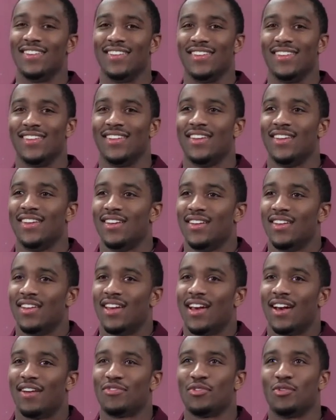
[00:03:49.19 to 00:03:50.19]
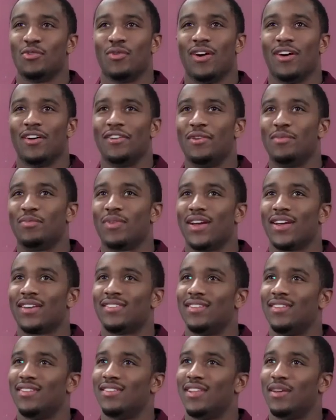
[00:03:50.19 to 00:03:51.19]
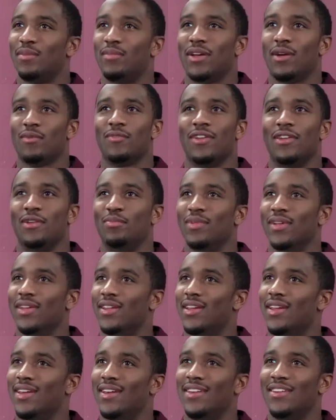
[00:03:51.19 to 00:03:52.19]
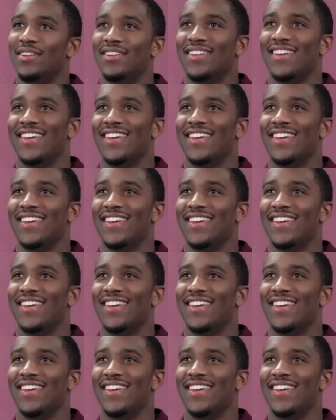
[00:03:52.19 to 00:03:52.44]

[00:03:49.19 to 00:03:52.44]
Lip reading: Then after a while, you're practicing. It's like, man, I'm ready to play the game.